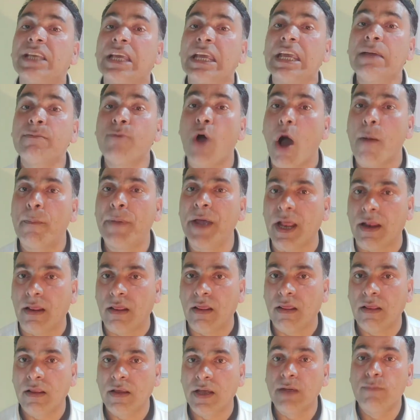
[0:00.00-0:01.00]
means
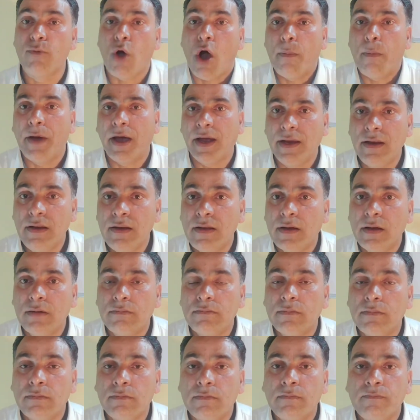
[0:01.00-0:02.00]

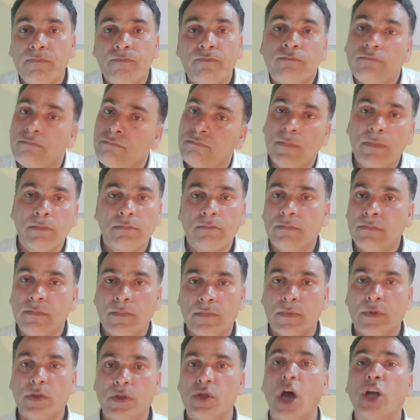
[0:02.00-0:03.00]
immobile,
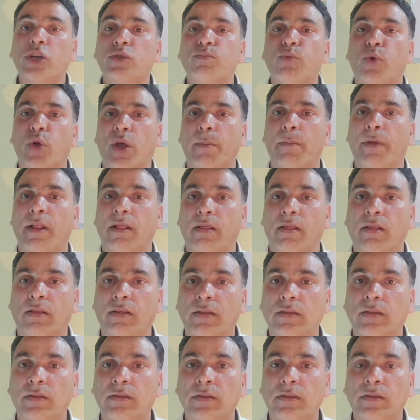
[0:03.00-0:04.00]
not
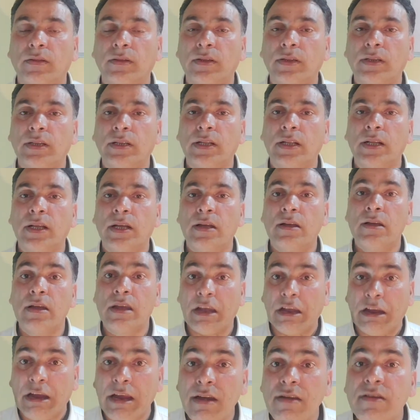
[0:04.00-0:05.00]
movable.
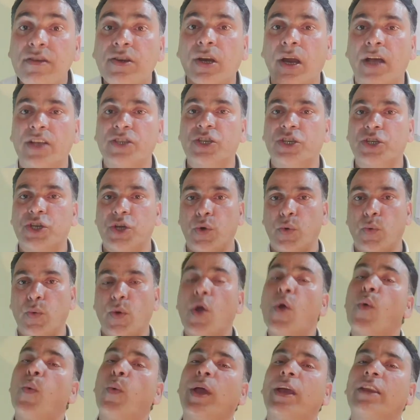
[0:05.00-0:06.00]

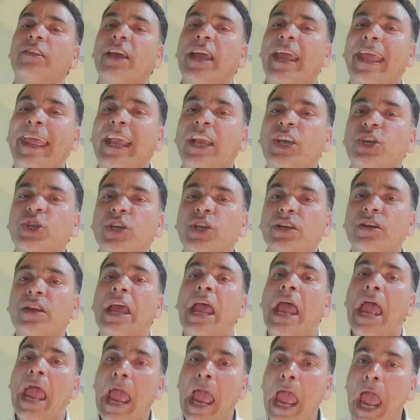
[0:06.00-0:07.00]
Intransitive, where the
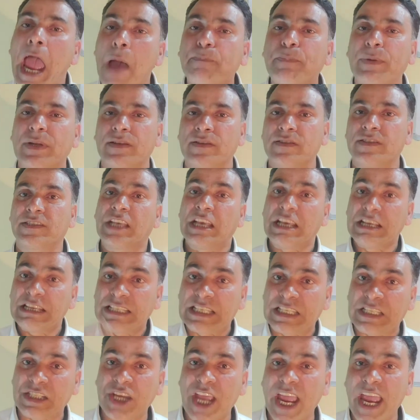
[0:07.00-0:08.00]
action
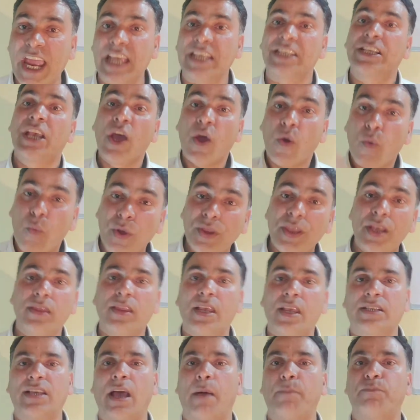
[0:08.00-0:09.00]
happens, stays
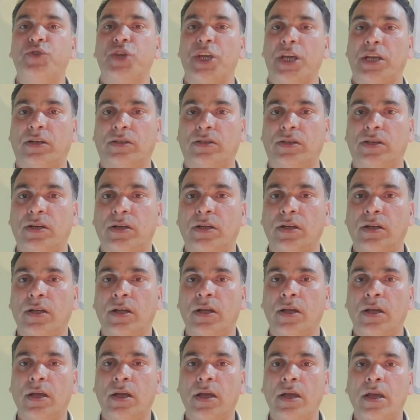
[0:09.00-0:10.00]
within the
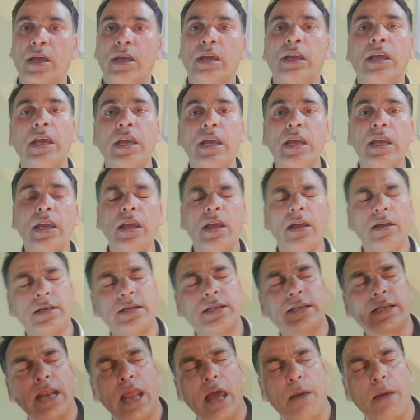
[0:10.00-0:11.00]
subject.
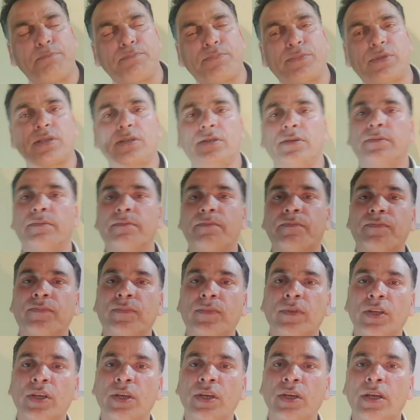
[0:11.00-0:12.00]
He slept.